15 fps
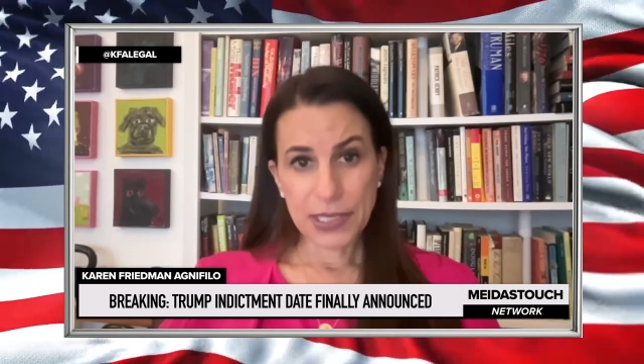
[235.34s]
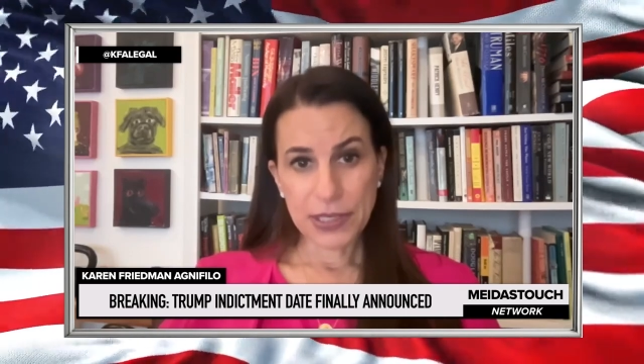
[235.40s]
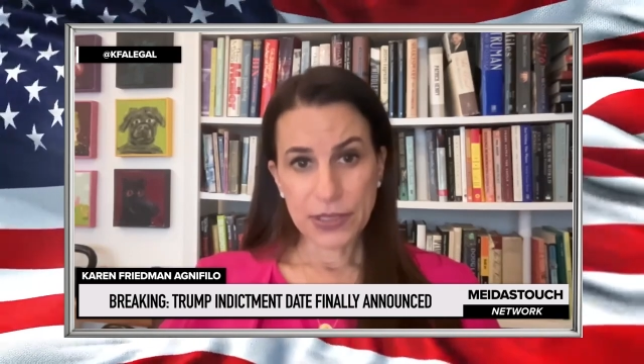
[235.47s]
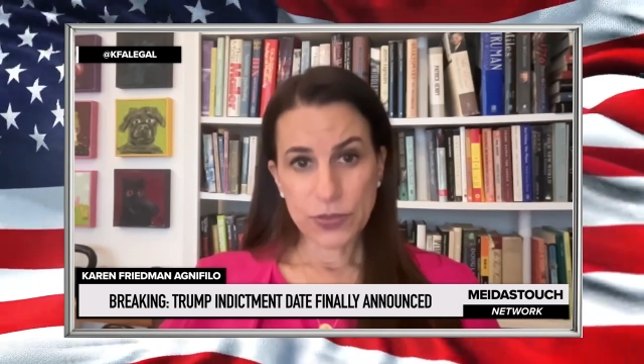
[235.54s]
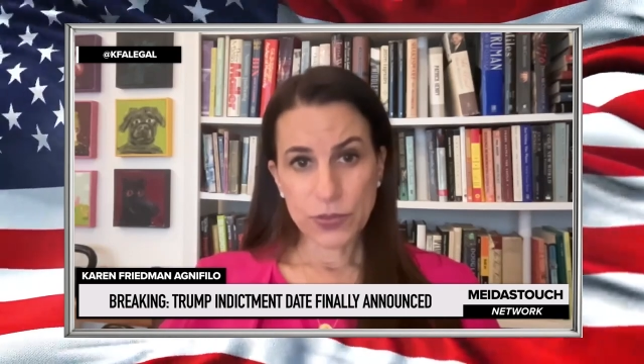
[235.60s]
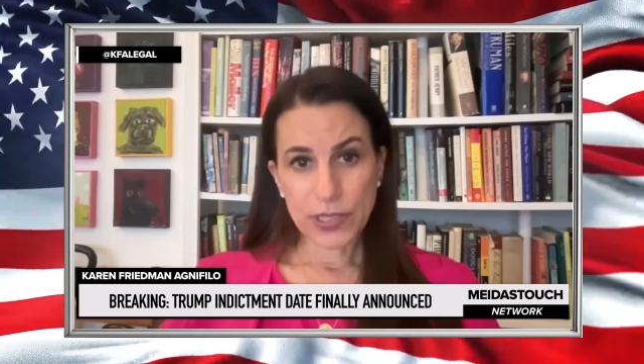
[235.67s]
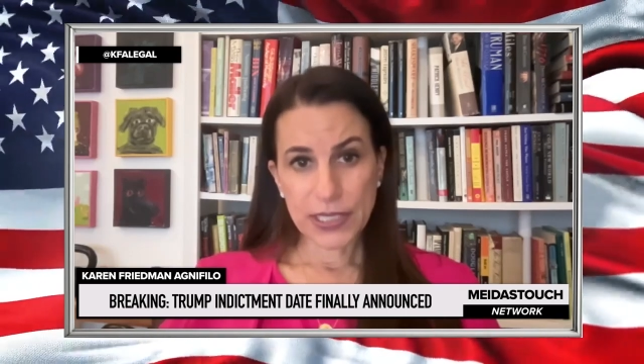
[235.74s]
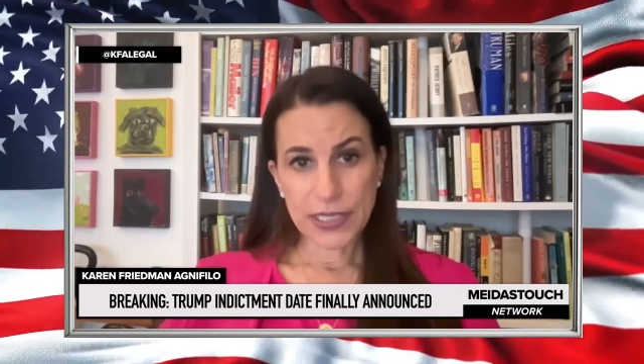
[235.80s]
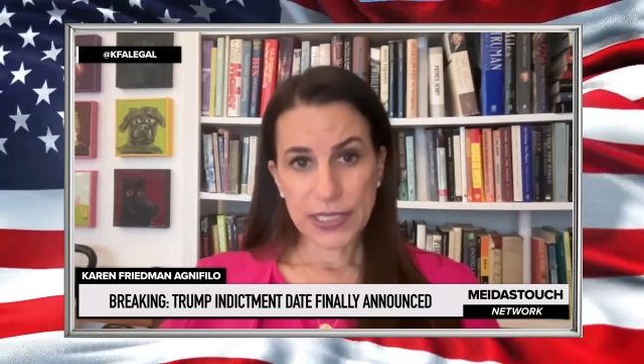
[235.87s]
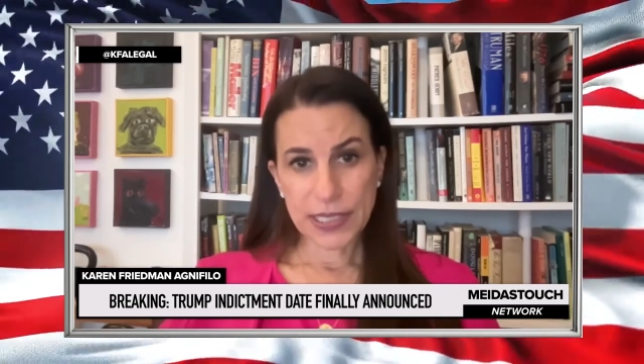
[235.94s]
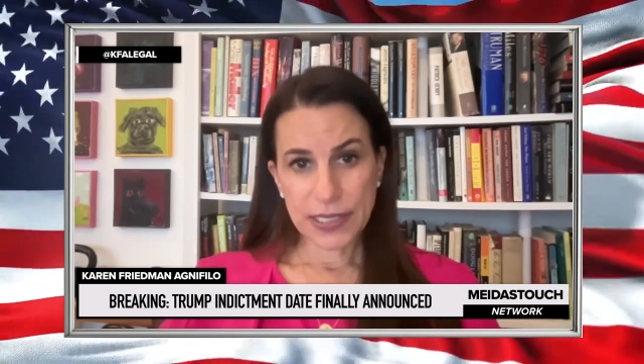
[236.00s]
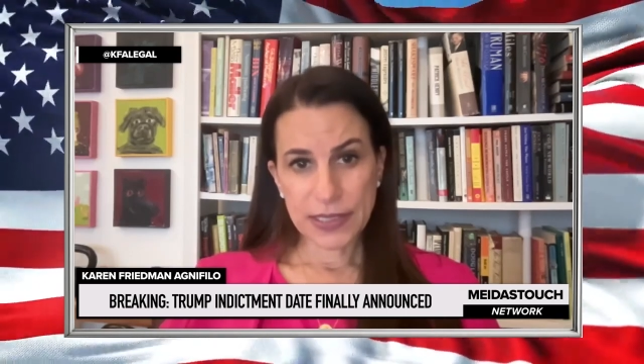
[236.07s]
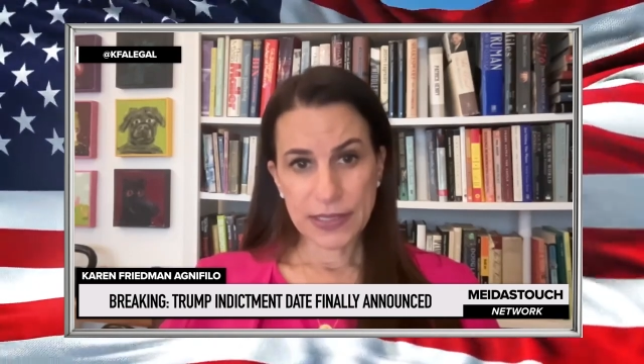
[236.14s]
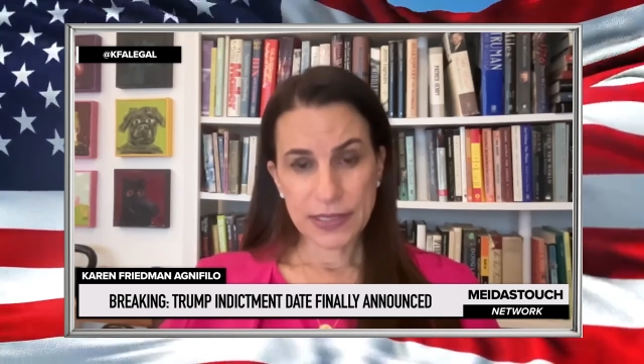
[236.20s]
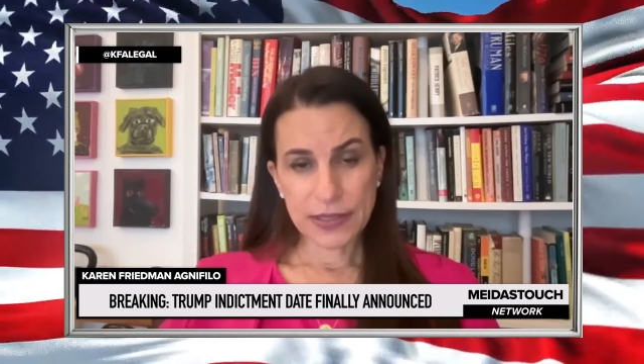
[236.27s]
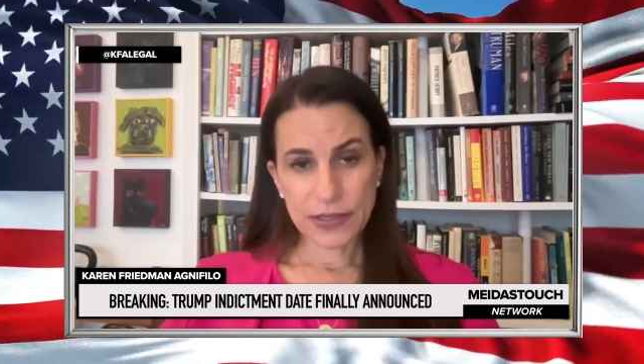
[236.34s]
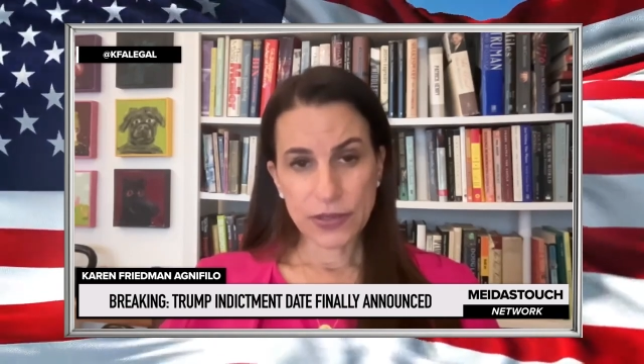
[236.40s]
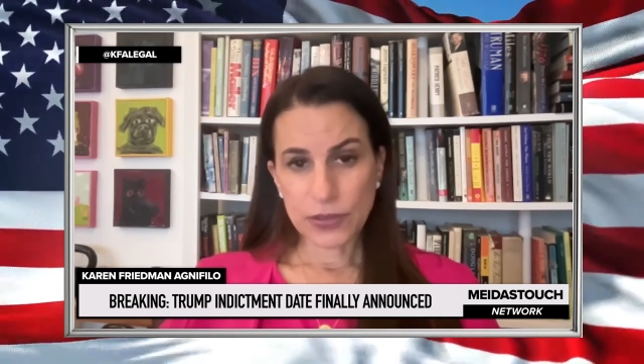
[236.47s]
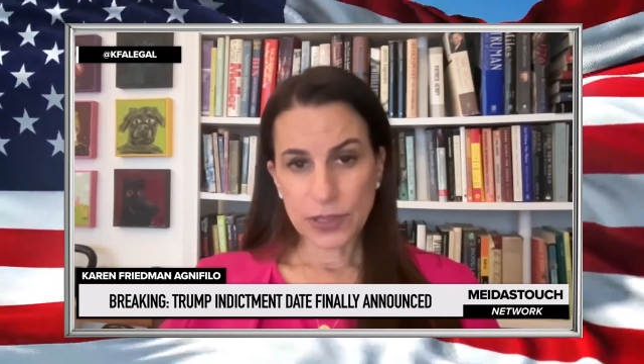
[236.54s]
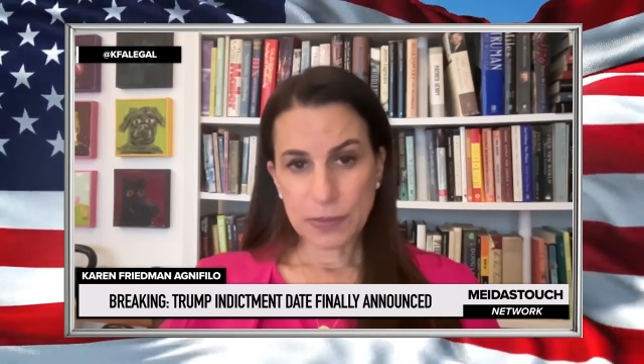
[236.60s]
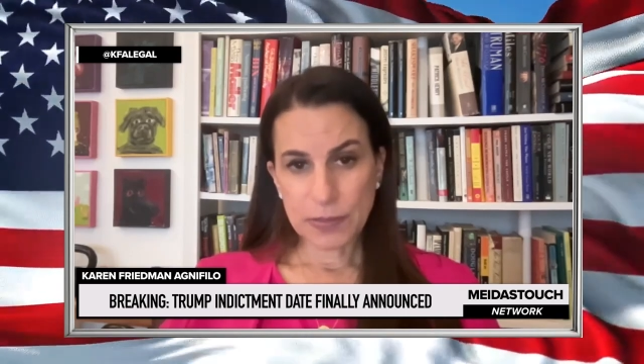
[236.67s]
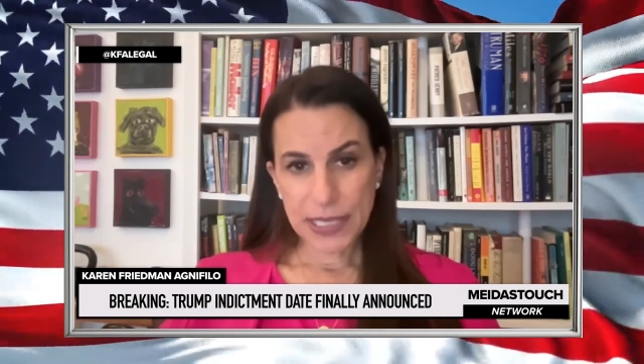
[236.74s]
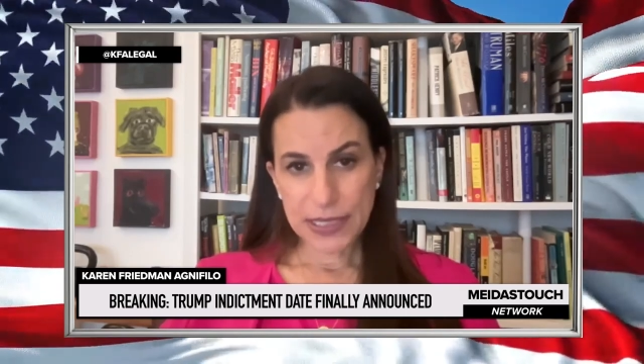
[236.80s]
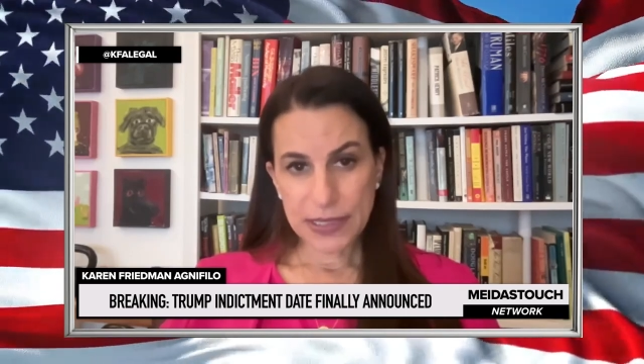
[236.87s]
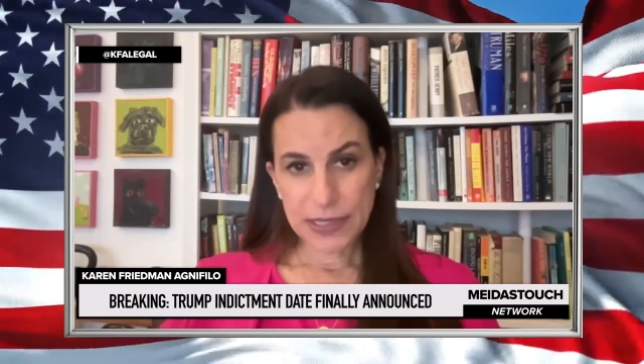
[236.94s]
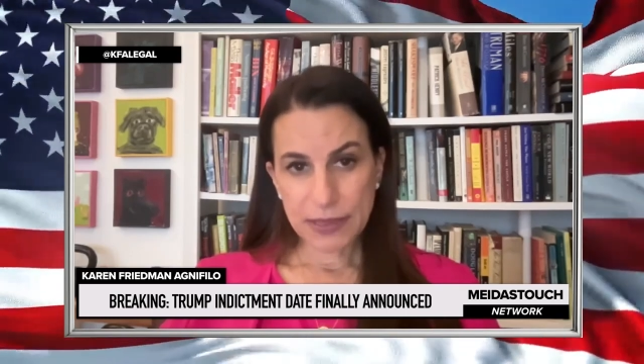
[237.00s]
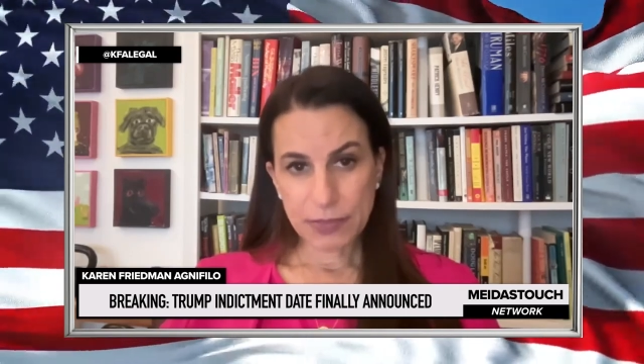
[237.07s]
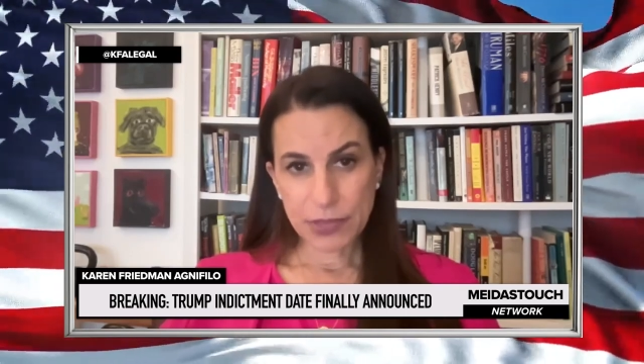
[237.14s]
because what it does is it only makes the